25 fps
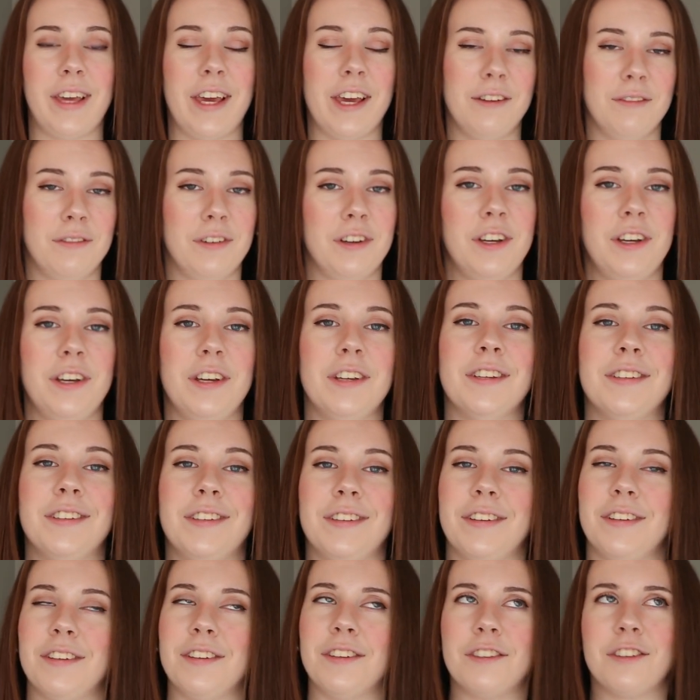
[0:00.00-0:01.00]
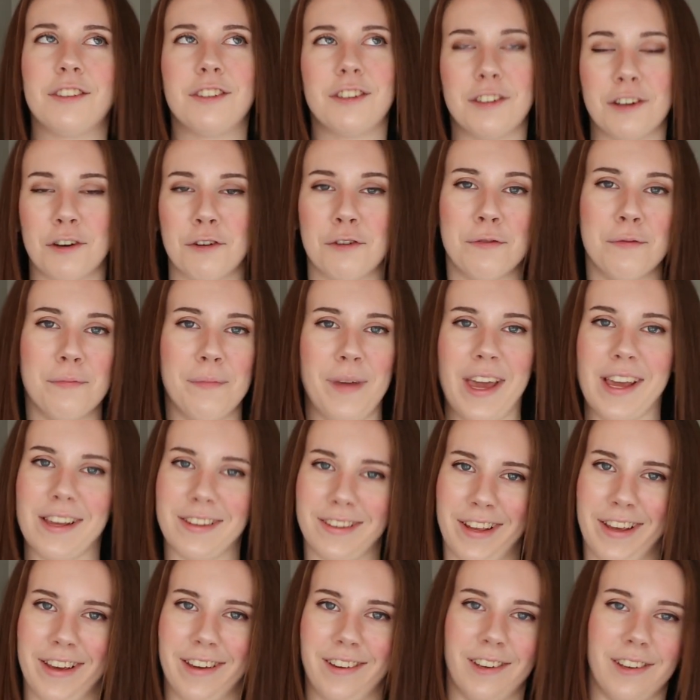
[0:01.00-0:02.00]
Canva is so
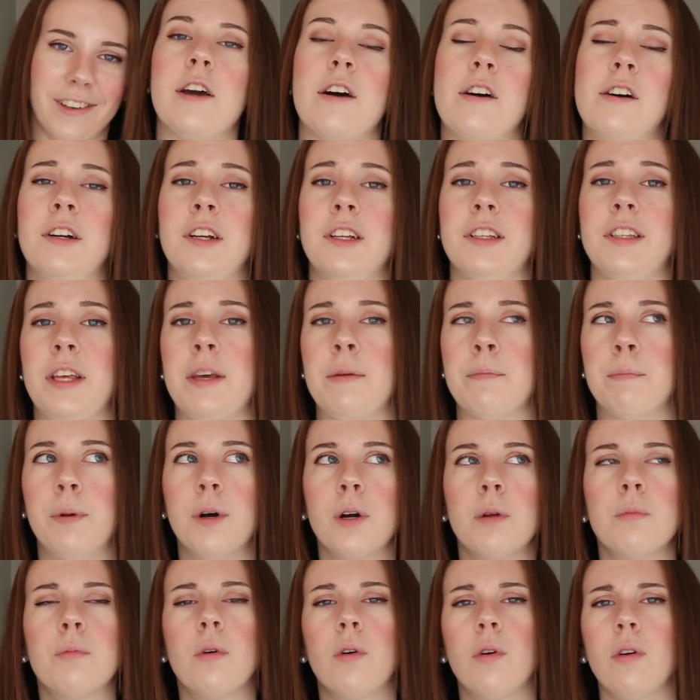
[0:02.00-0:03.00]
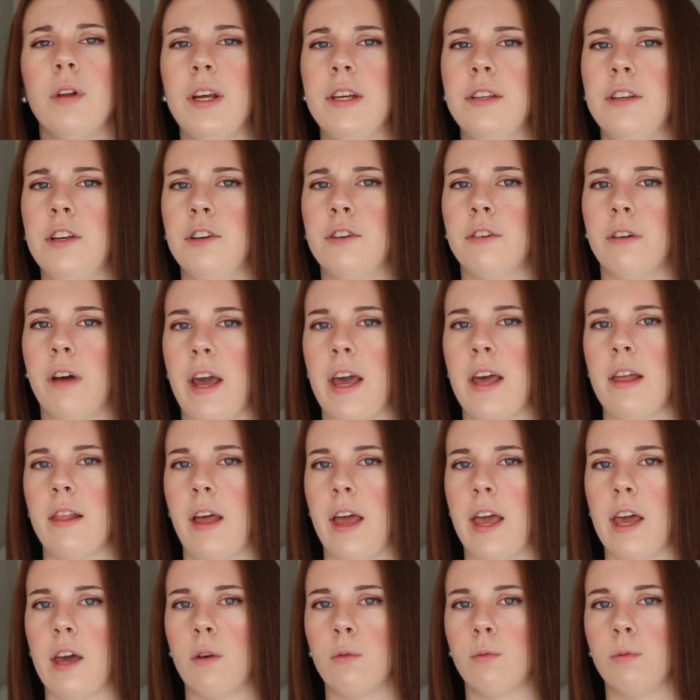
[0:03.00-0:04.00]
amazing. Now, honestly, Book Bolt is a great,
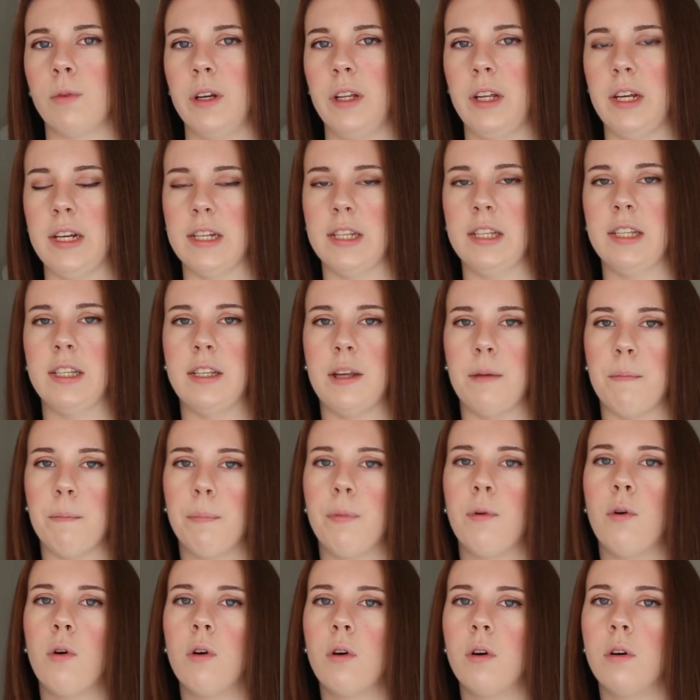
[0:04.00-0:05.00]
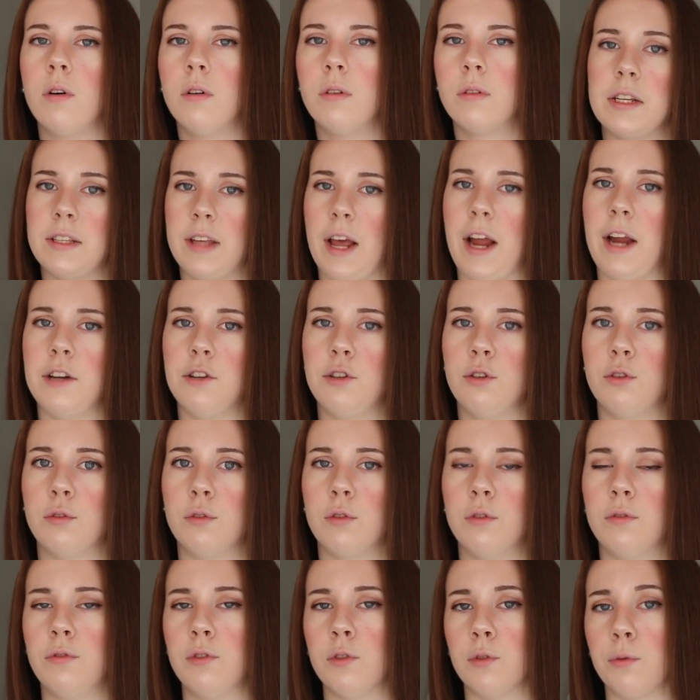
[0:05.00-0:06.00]
like, really simple design
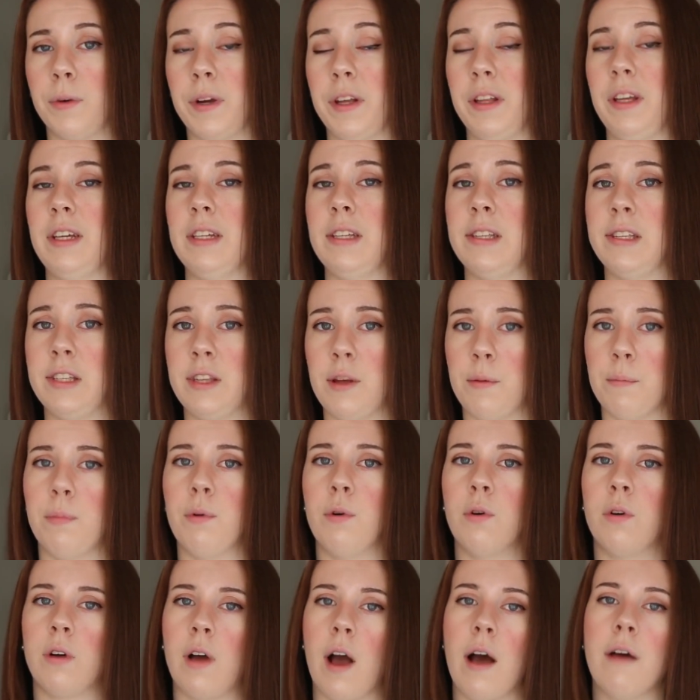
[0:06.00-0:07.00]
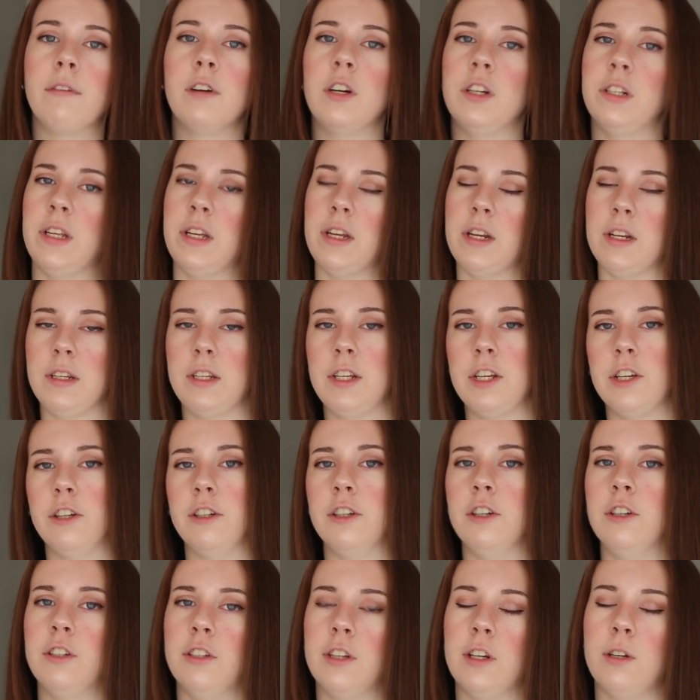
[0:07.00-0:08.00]
tool for really simple covers and
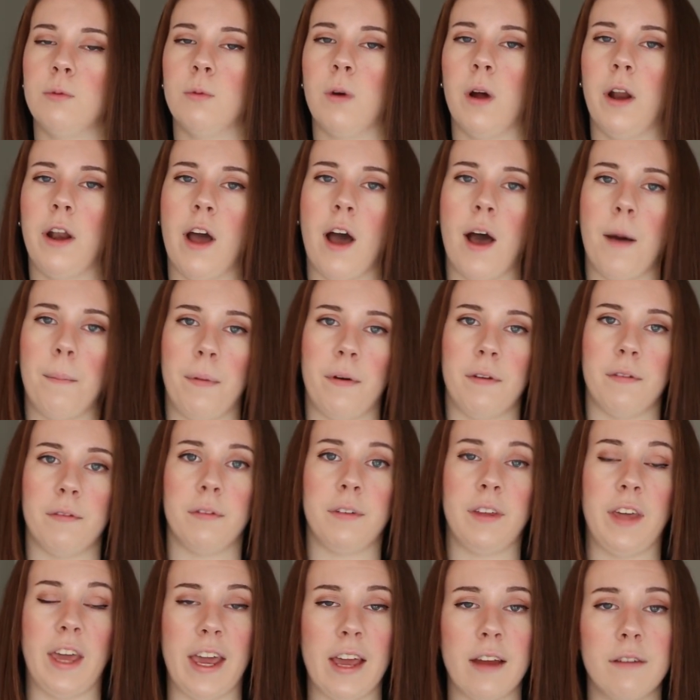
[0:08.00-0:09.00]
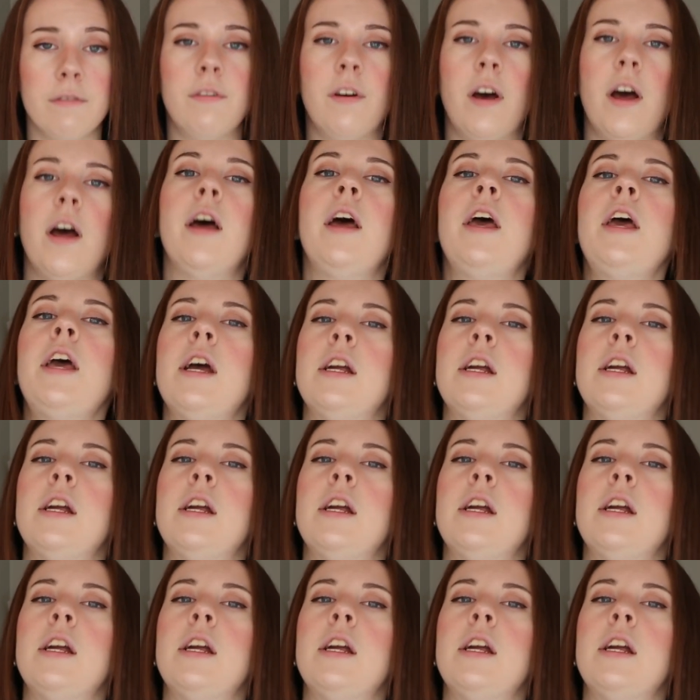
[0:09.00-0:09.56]
interiors and whatnot, but Canva